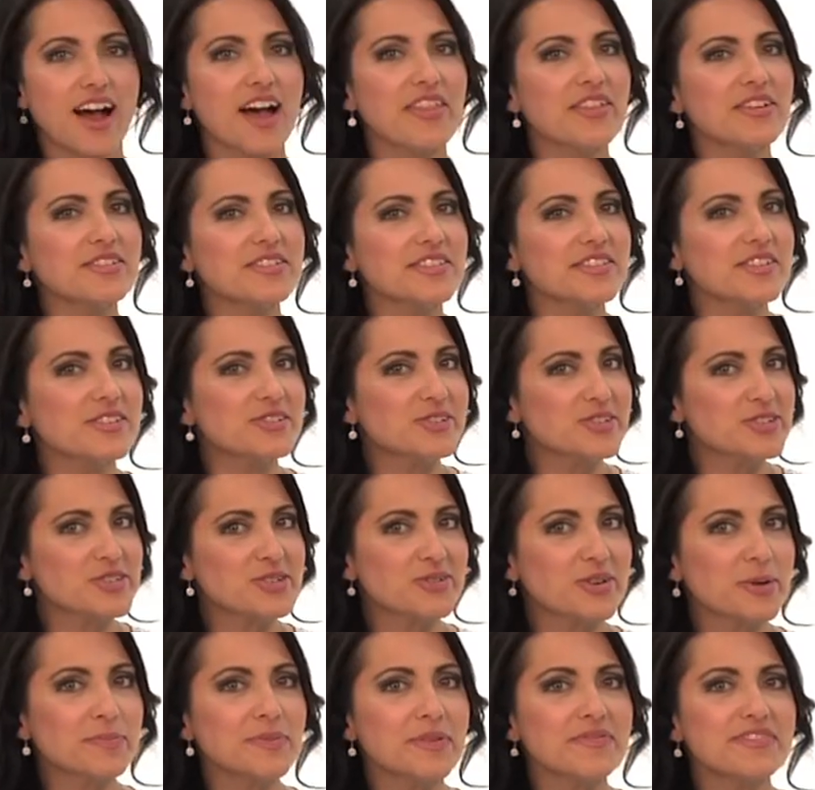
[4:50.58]
Other than the
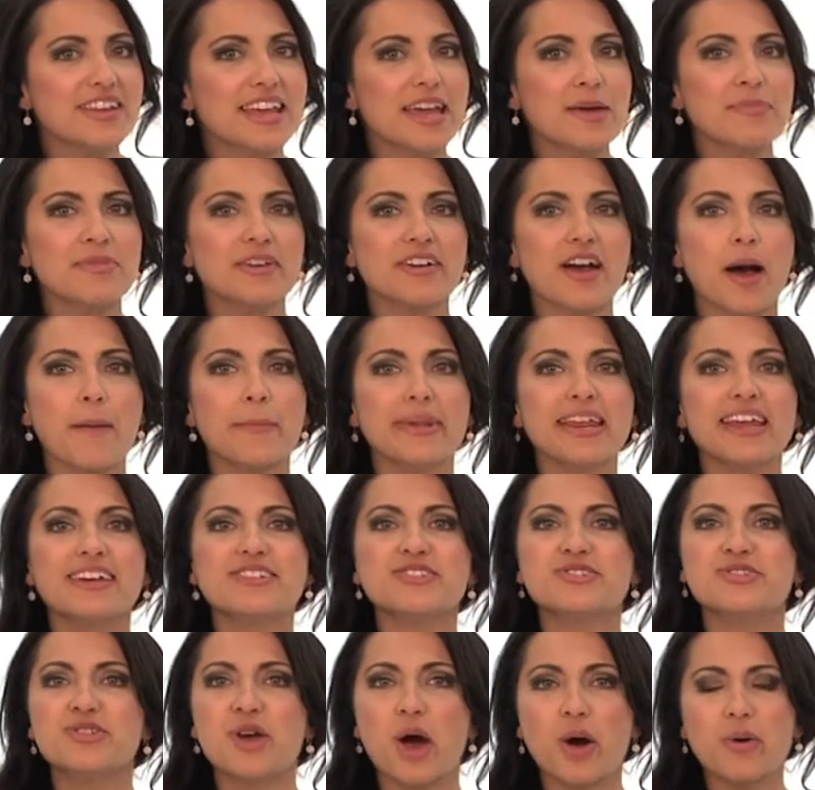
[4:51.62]
descriptive name, the company
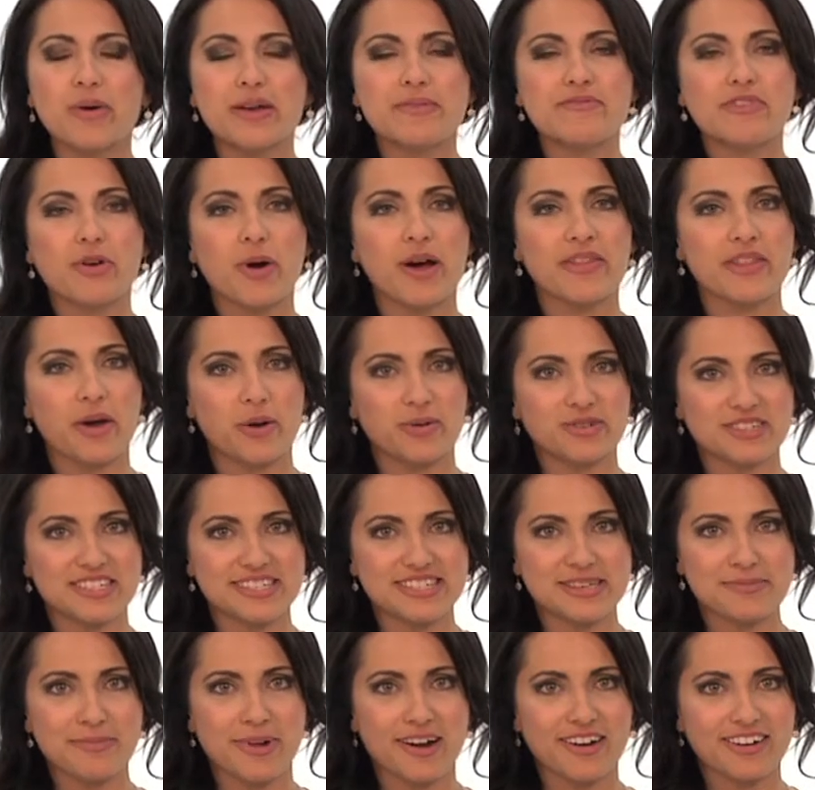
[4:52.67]
has no info on the
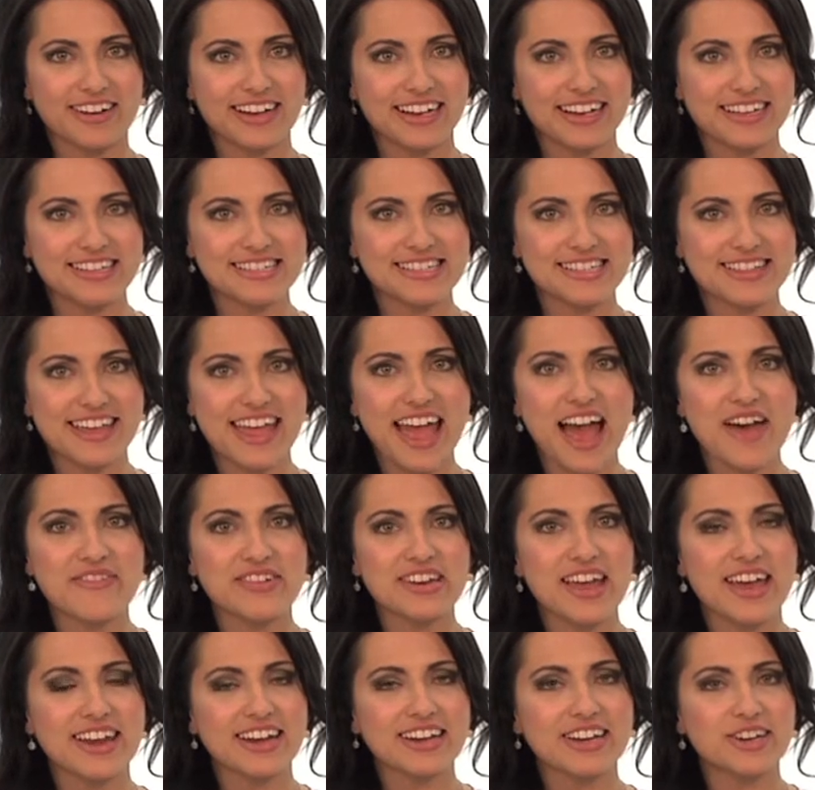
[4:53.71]
OTC markets, and they
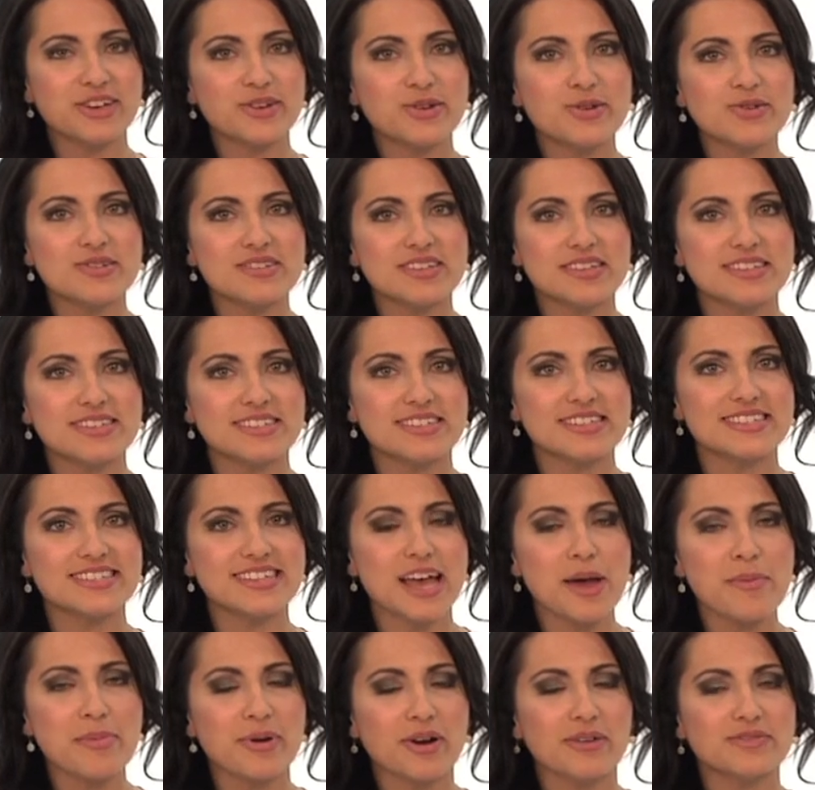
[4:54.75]
haven't had any news since
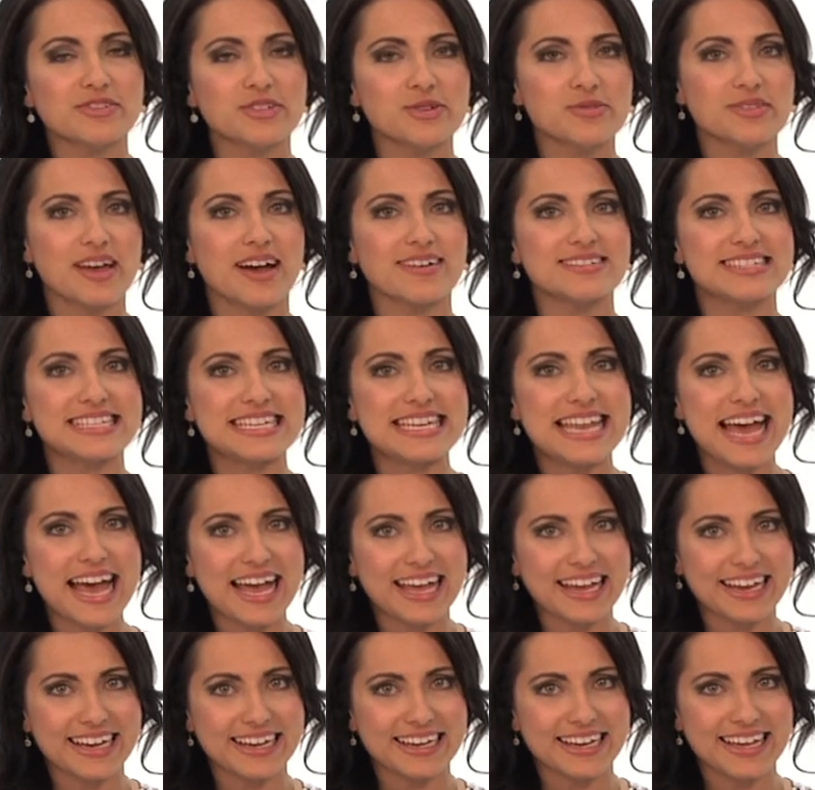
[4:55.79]
December of
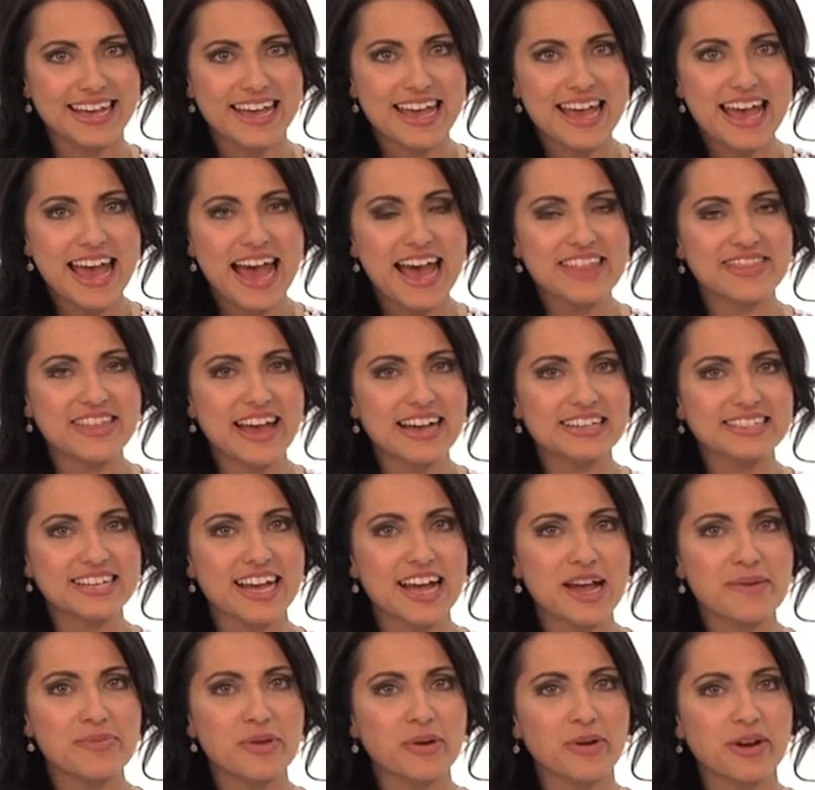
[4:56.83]
2009. At that
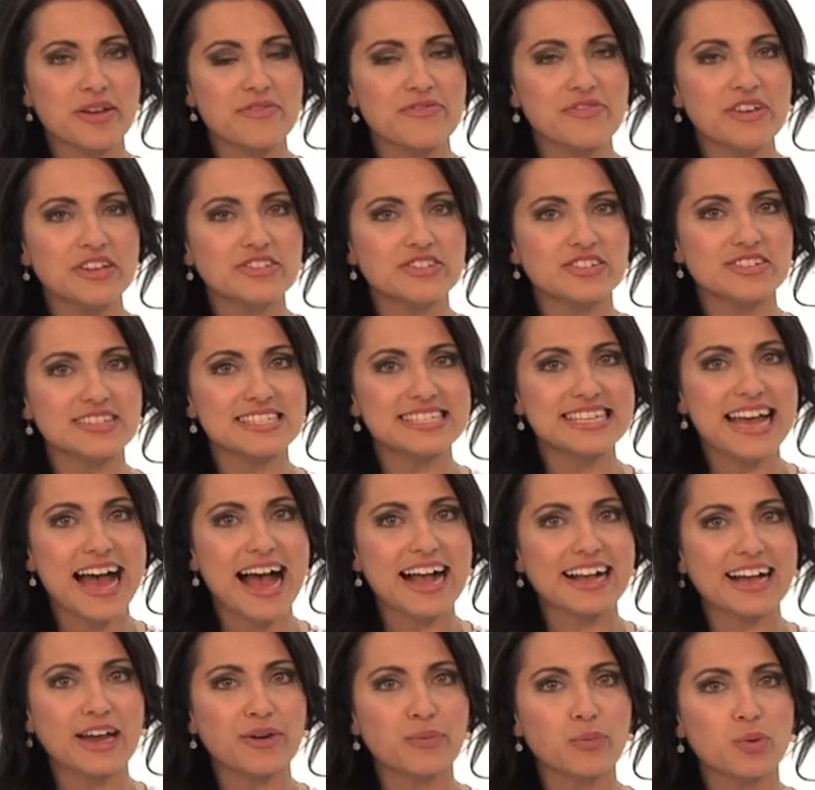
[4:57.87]
time, they were a featured
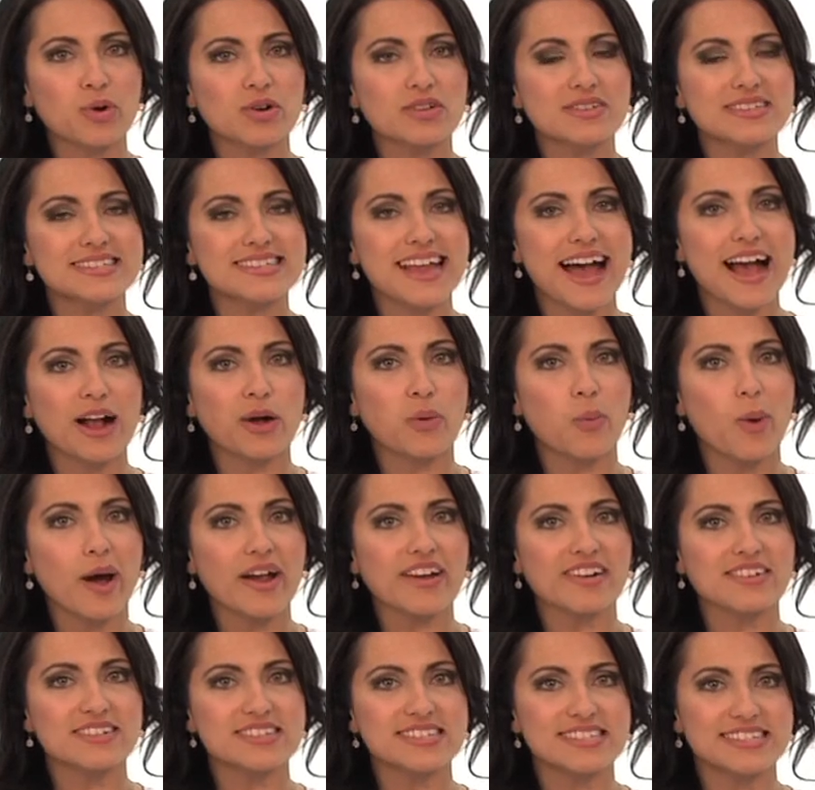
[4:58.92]
stock on World Stock
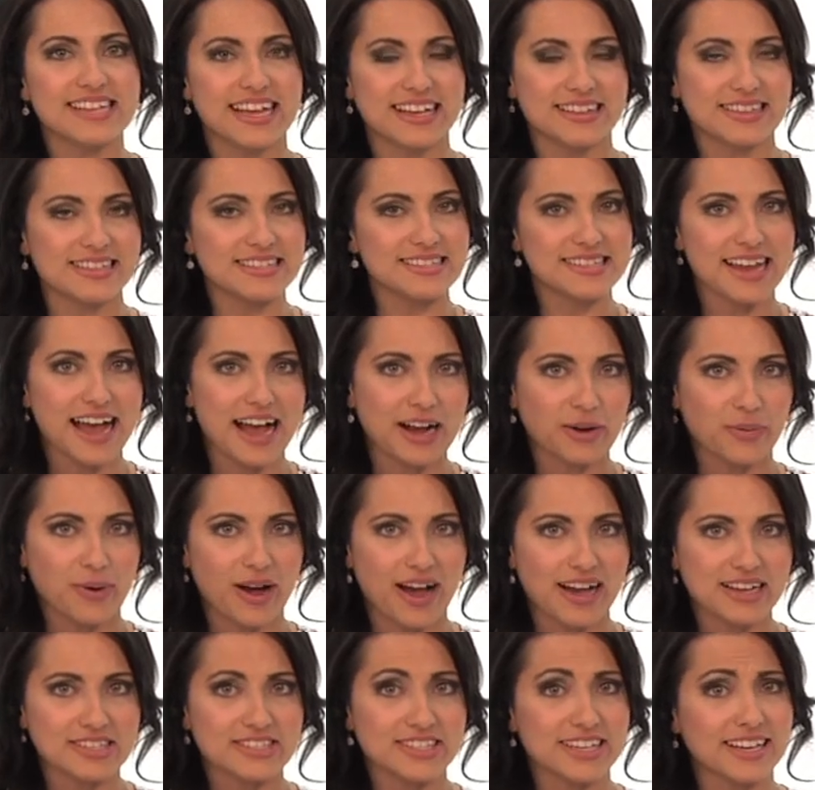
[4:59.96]
Wire's Daily Stock
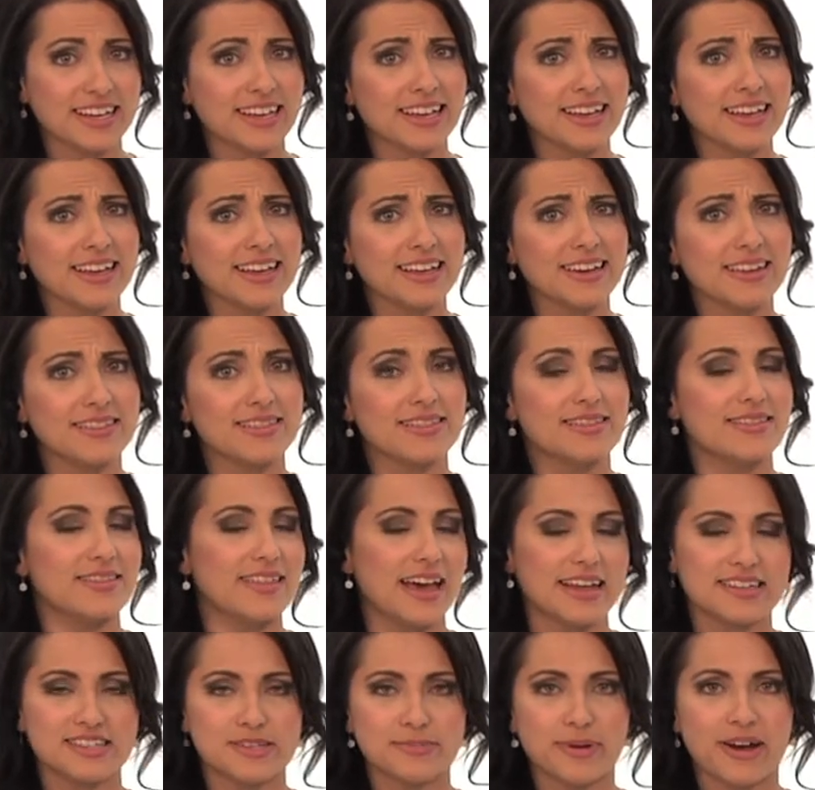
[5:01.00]
Watch, and
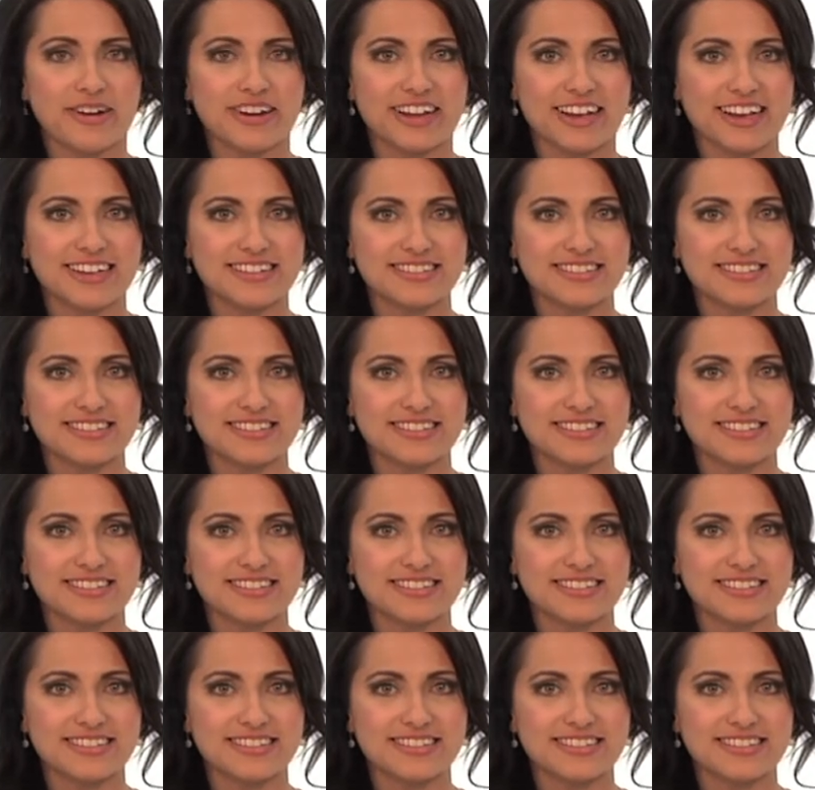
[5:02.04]
that's about it.